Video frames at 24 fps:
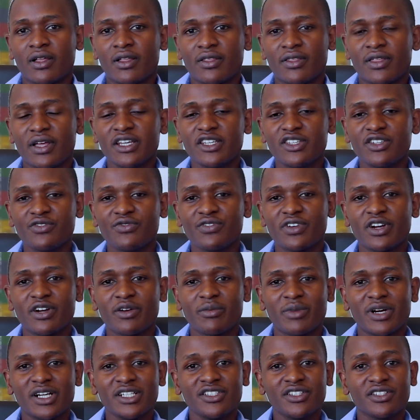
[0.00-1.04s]
Thank you very
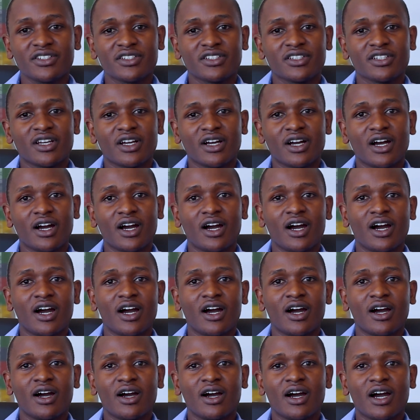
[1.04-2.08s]
much.
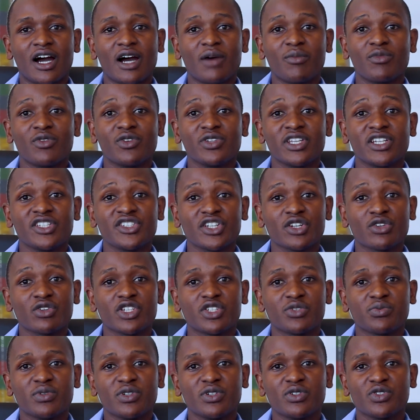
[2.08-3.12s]
I'm Munyenche
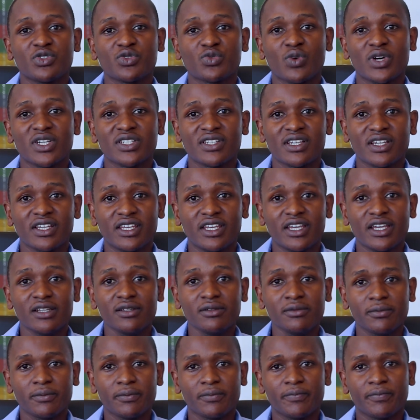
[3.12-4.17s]
Crispinus once again,
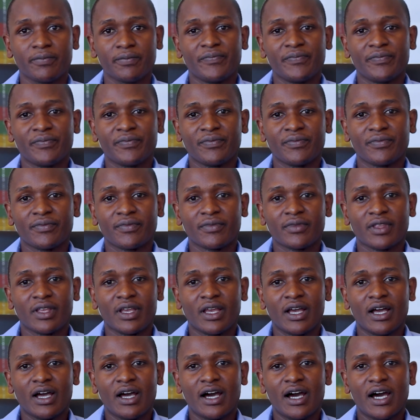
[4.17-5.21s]

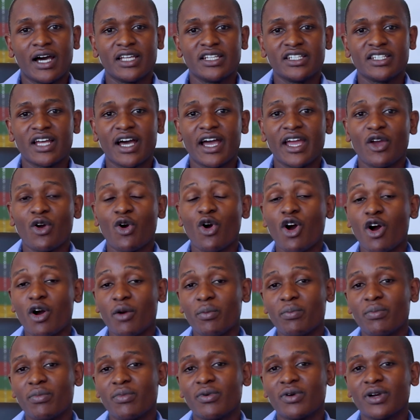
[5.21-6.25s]
and I
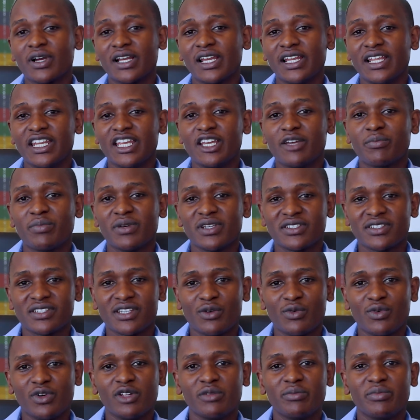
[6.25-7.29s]
hope
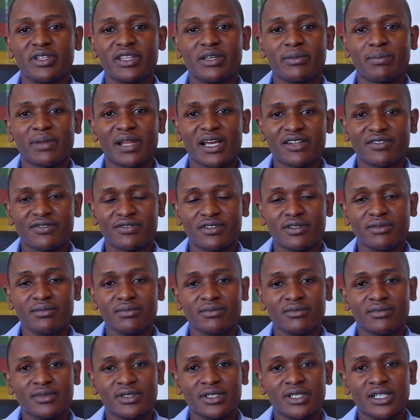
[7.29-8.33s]
clinicPesa will be the platform
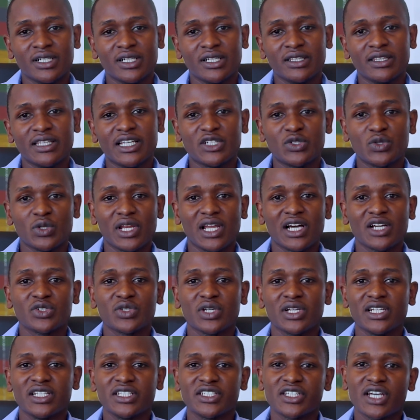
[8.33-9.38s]
that will
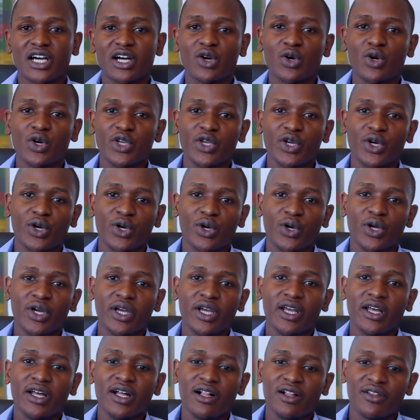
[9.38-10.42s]
actually tackle your
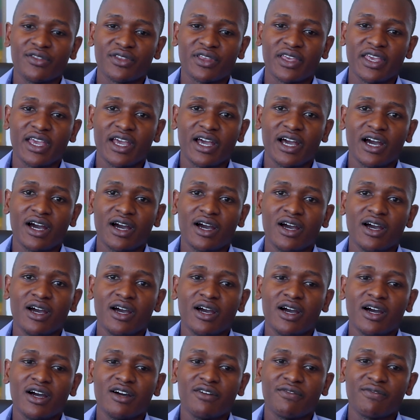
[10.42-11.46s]
healthcare
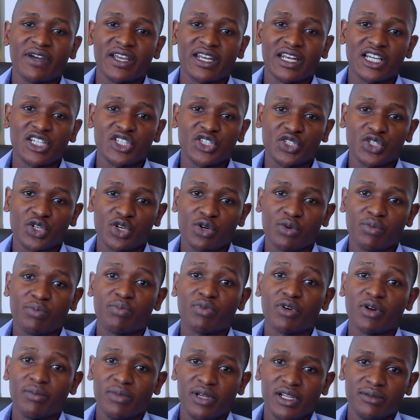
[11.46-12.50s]
financial
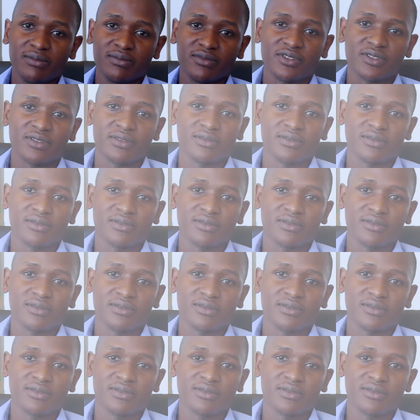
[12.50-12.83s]
problems.